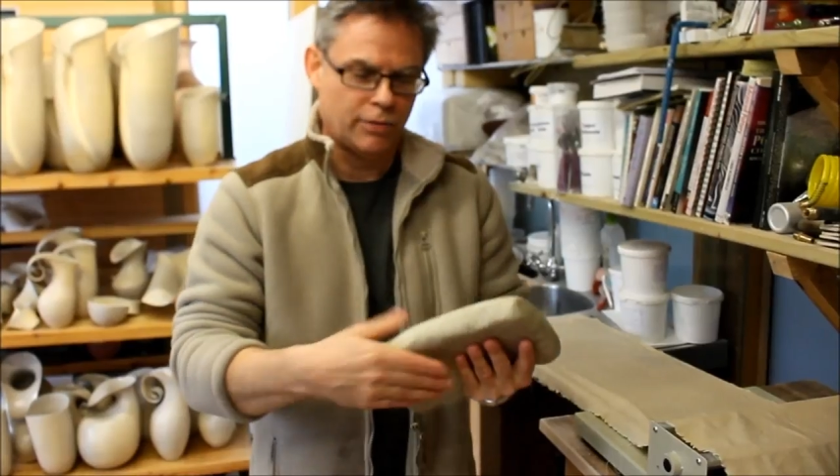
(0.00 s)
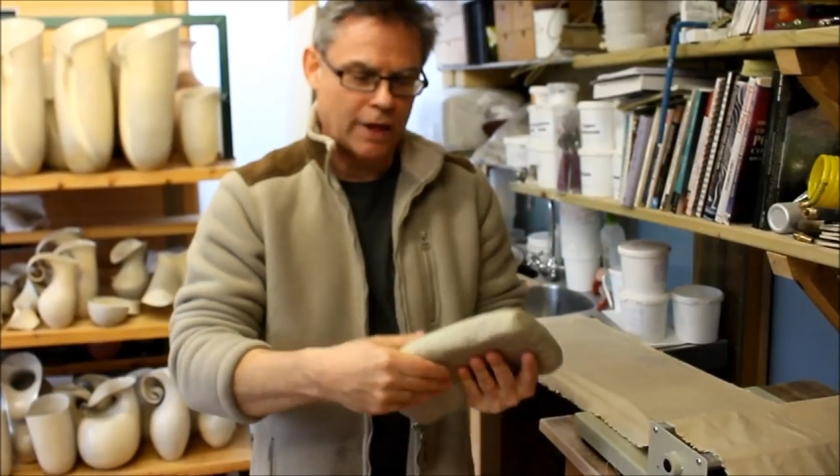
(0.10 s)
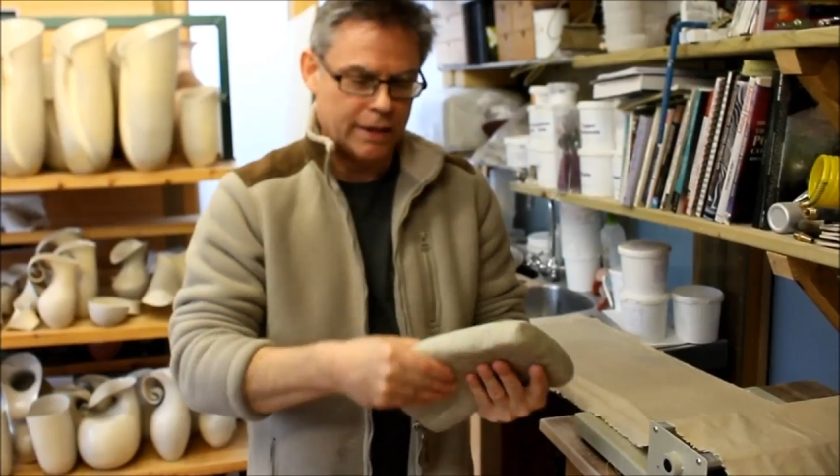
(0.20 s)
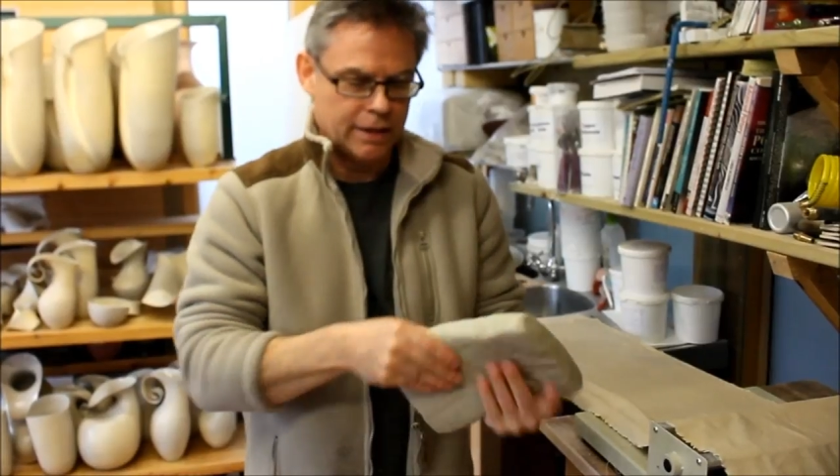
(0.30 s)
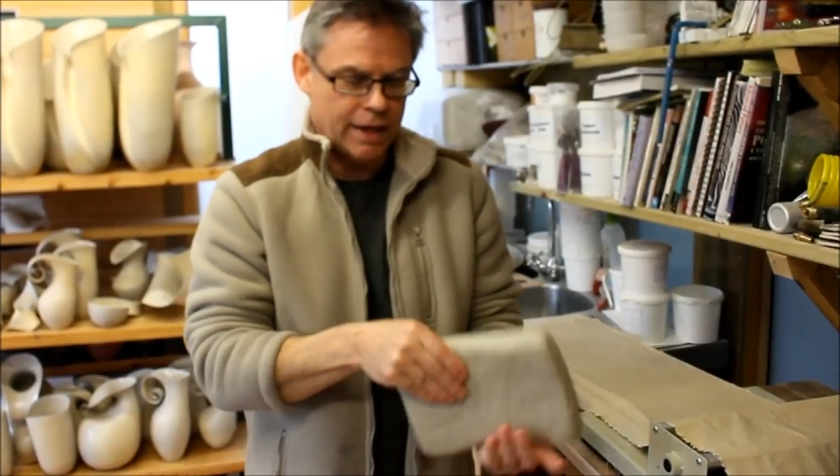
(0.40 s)

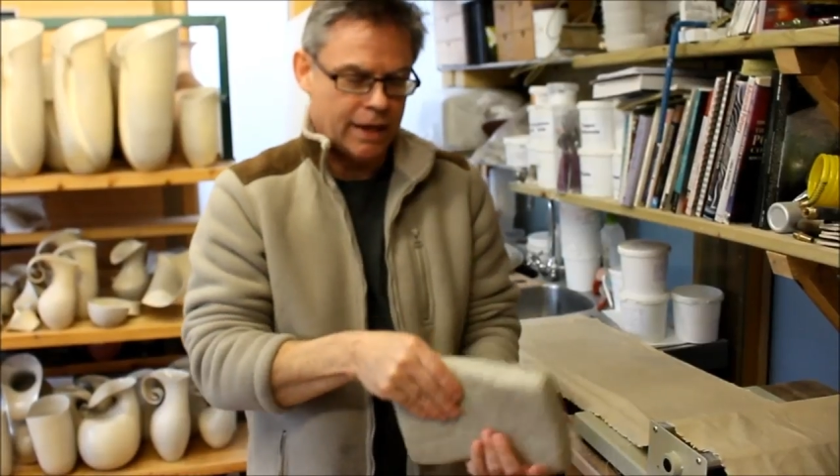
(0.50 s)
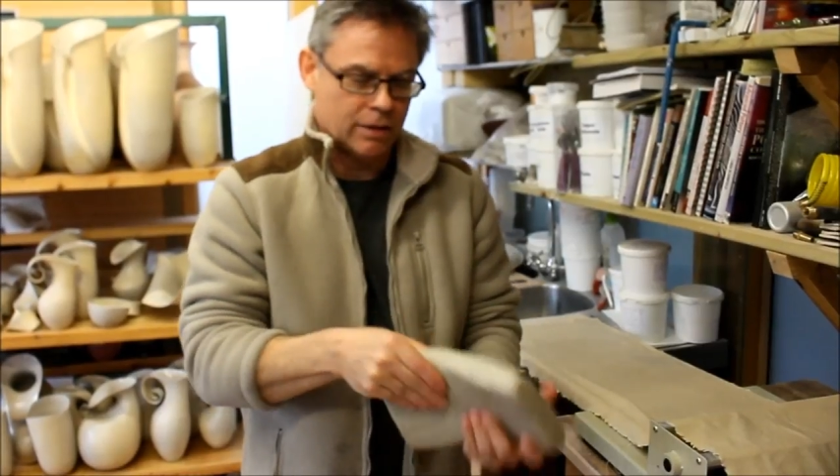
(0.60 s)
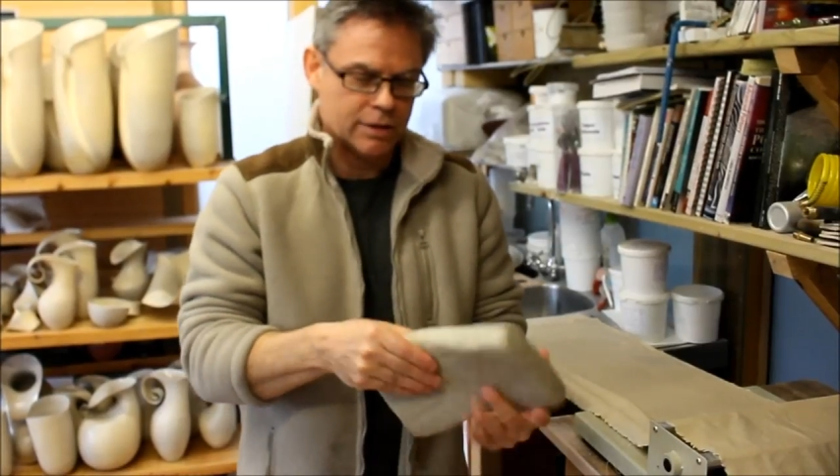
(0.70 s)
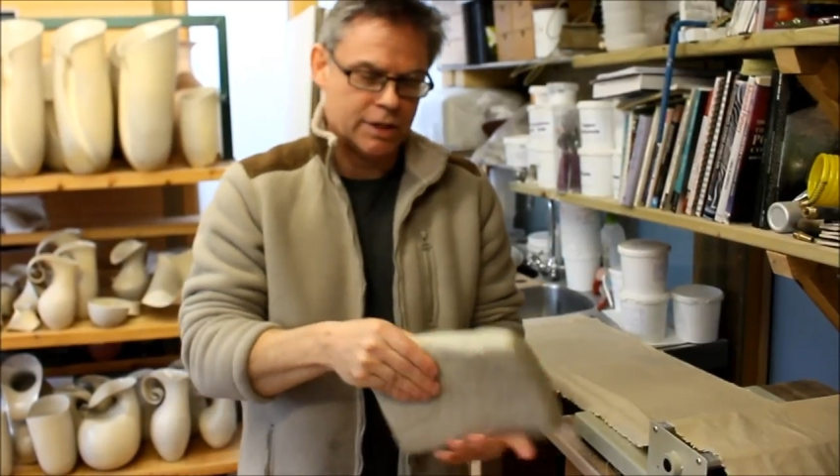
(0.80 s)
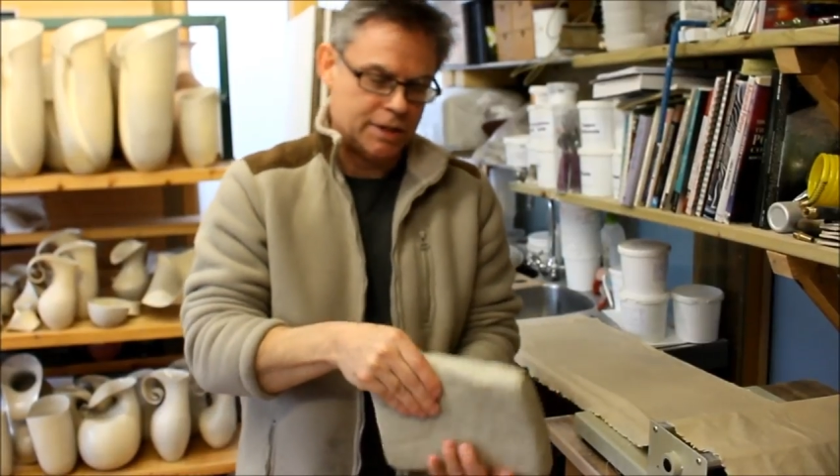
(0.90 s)
flattened it
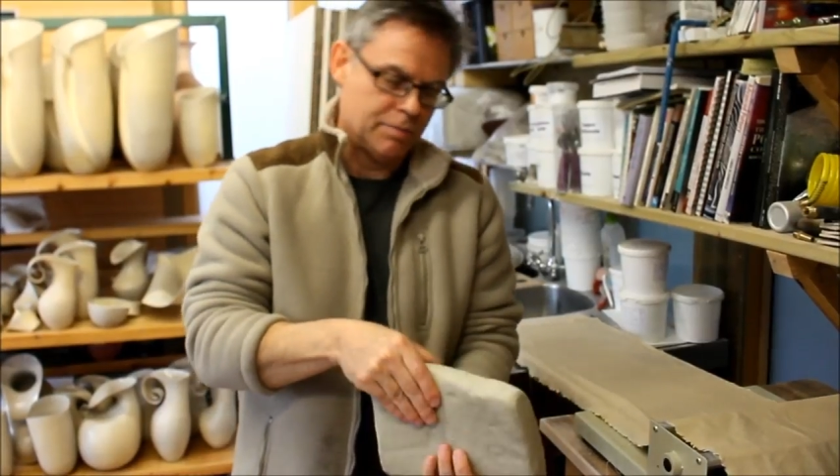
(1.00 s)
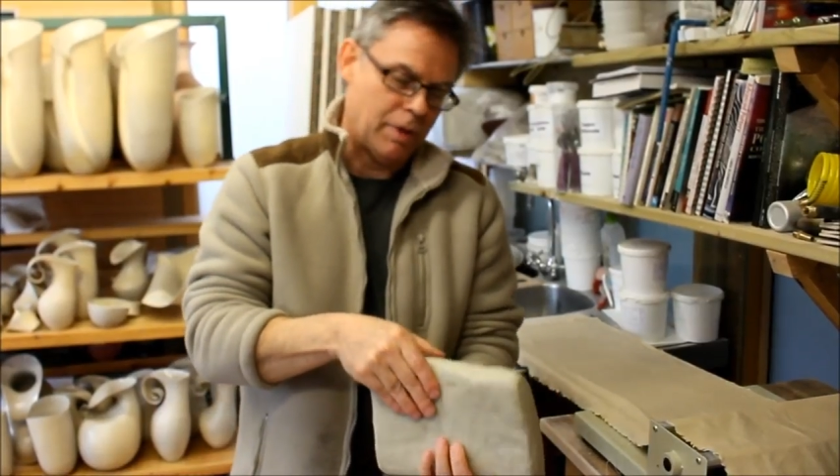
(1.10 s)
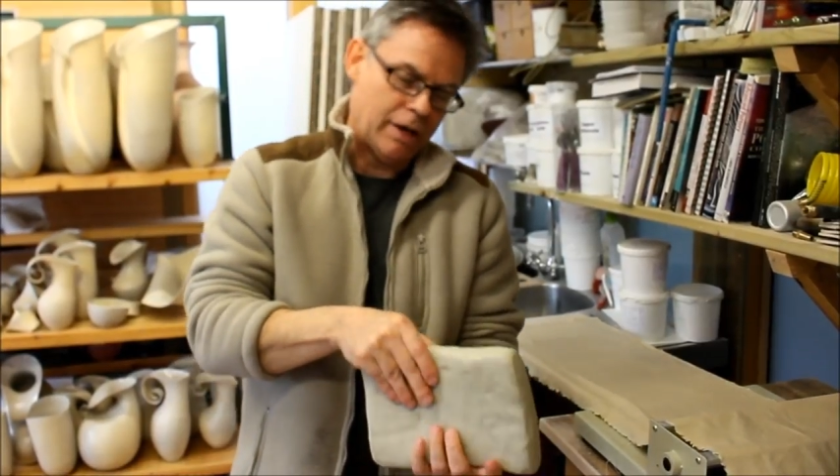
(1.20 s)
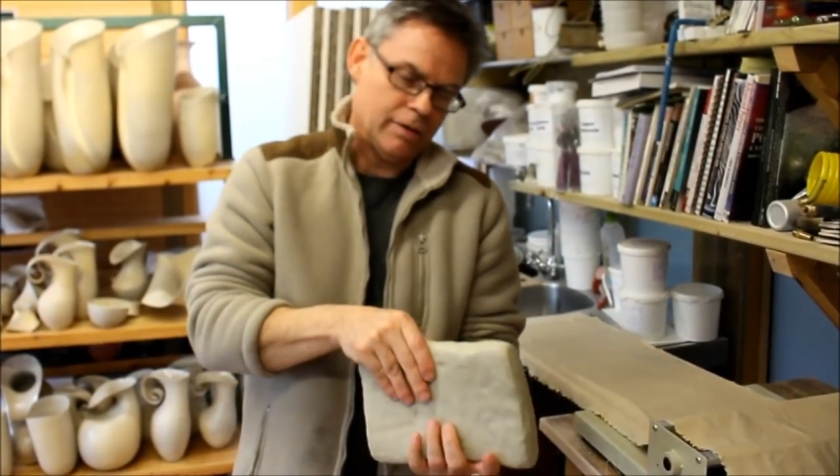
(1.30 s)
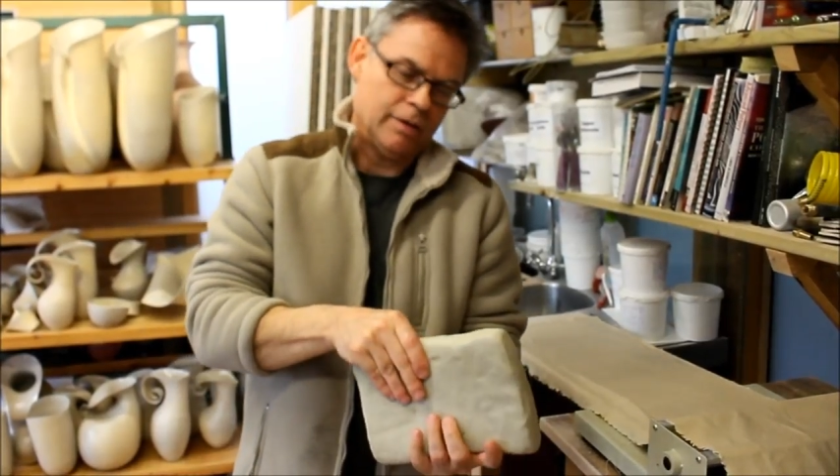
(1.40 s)
out so it's
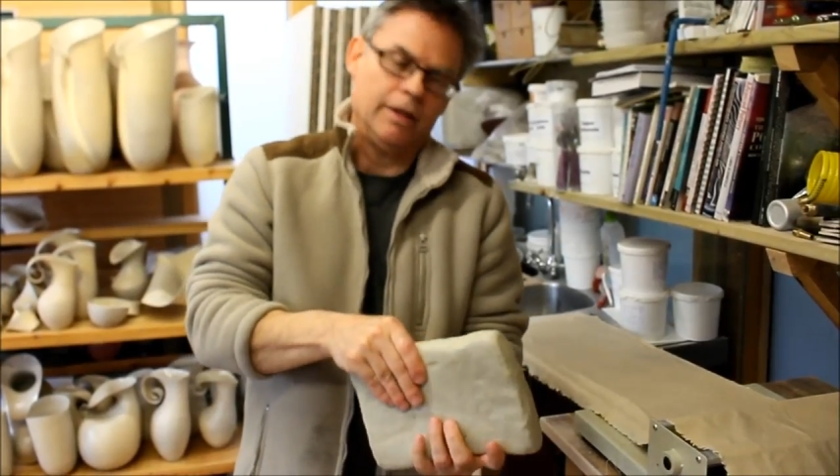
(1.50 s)
about